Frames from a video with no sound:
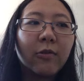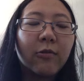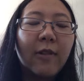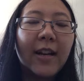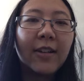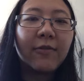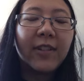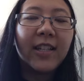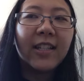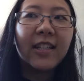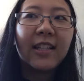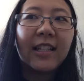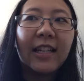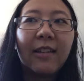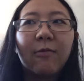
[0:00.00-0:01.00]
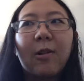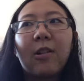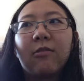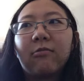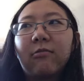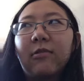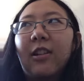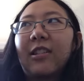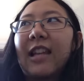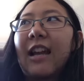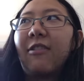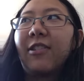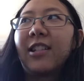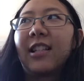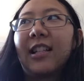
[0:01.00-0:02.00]
quite recently, well, not
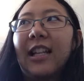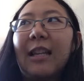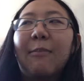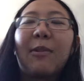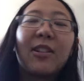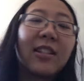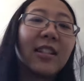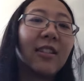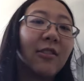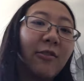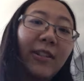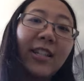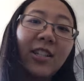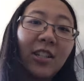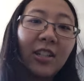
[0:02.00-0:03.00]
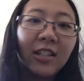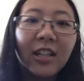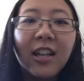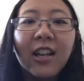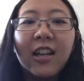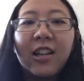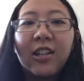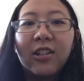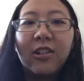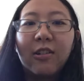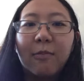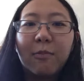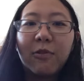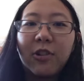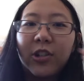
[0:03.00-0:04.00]
that recently, but still recent,
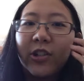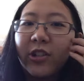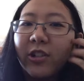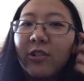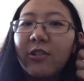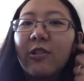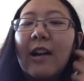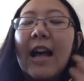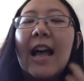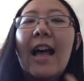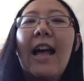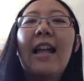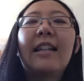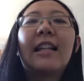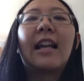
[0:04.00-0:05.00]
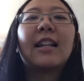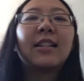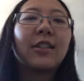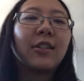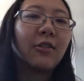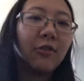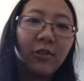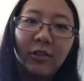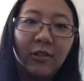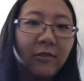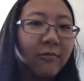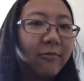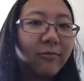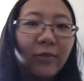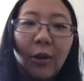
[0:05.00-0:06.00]
to Portugal, and I still
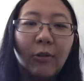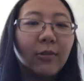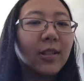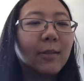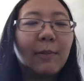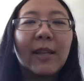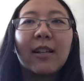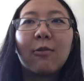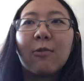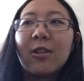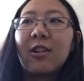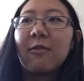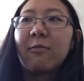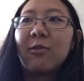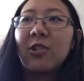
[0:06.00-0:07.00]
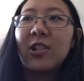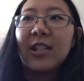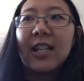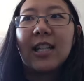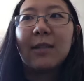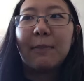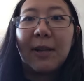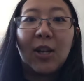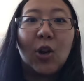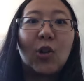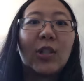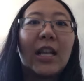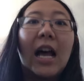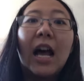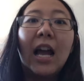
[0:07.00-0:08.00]
don't speak a word of Portuguese
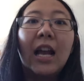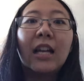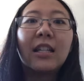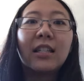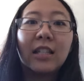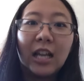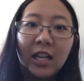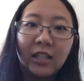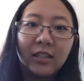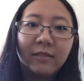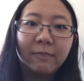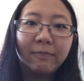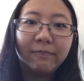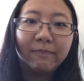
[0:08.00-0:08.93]
because I suck.